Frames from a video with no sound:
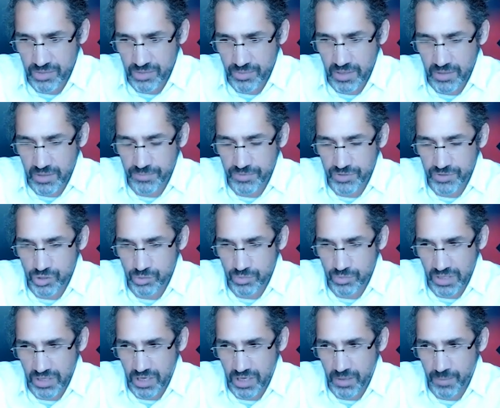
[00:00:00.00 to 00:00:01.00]
I mean, I'm
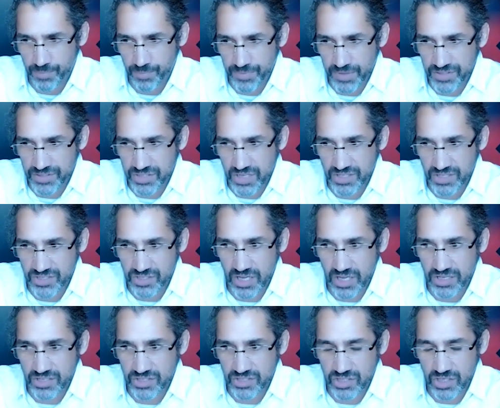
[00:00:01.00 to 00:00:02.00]
assuming
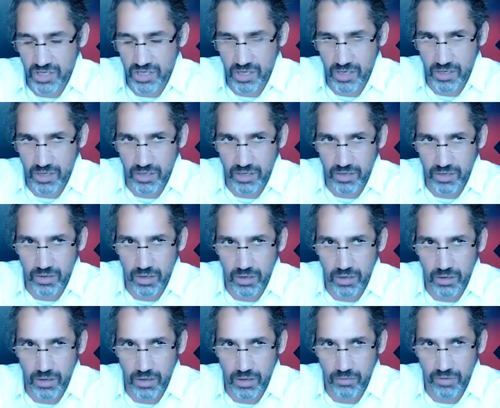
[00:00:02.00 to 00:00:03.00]
it's
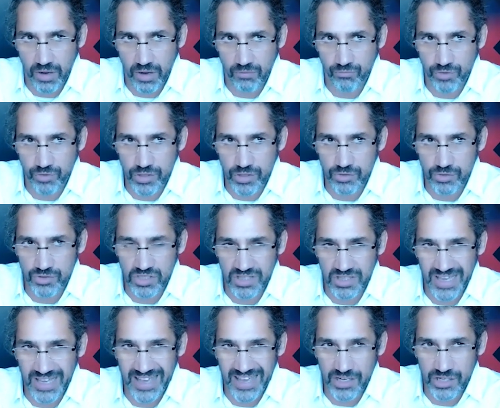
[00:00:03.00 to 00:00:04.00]
around reusing
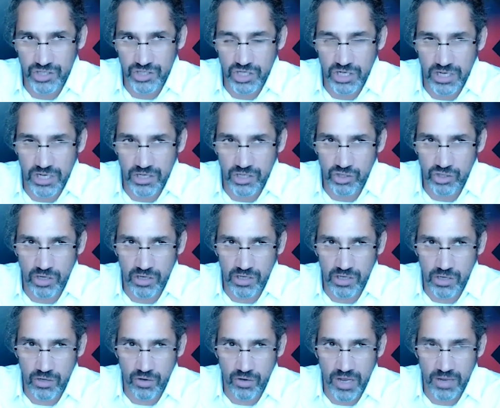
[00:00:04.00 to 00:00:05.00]
the energy and
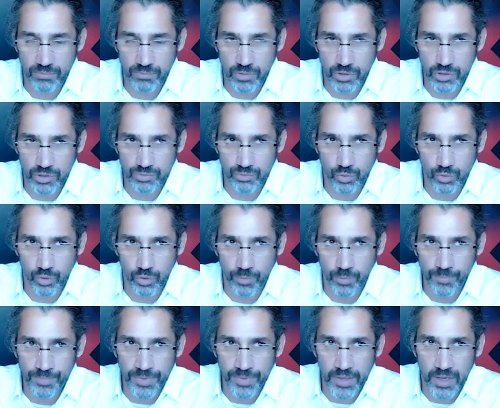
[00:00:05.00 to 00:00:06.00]
trying to create much more